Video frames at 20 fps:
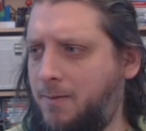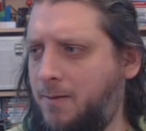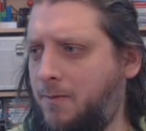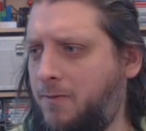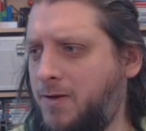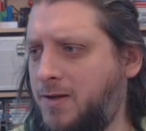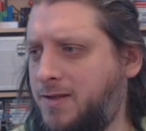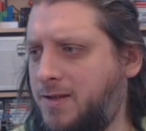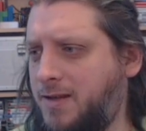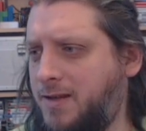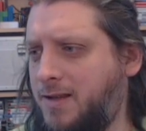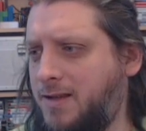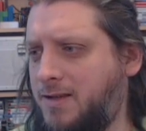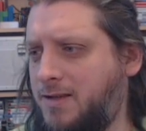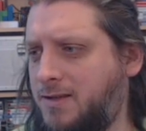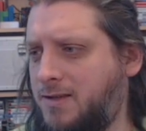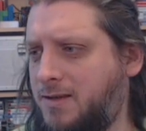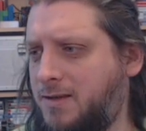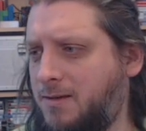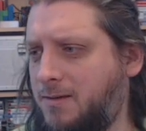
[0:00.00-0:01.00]
obviously,
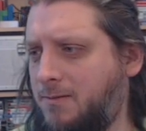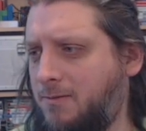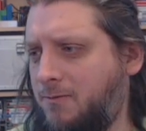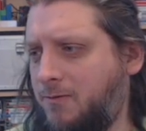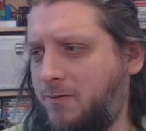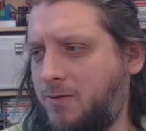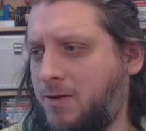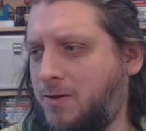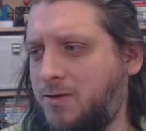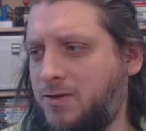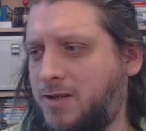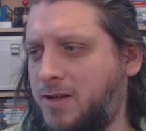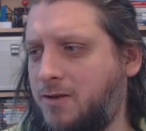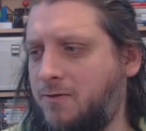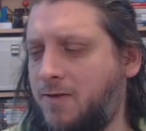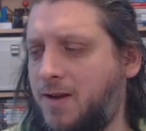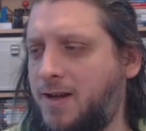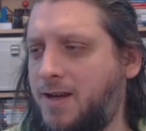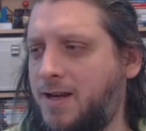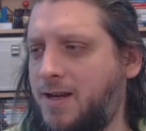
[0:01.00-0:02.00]
this you can see
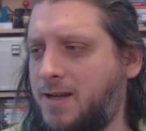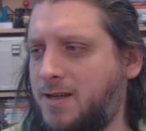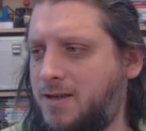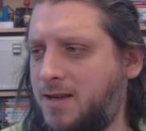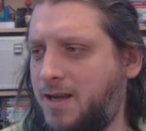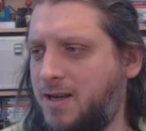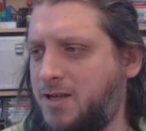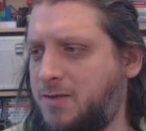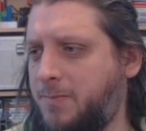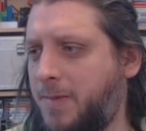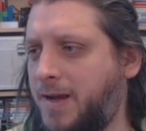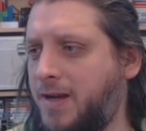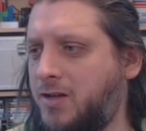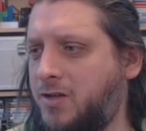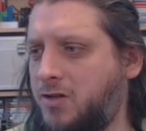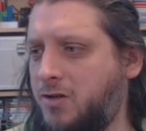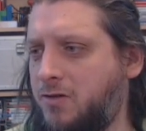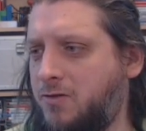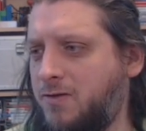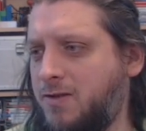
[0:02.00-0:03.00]
already is a space
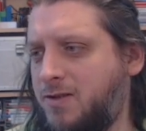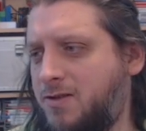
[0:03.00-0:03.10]
shooter.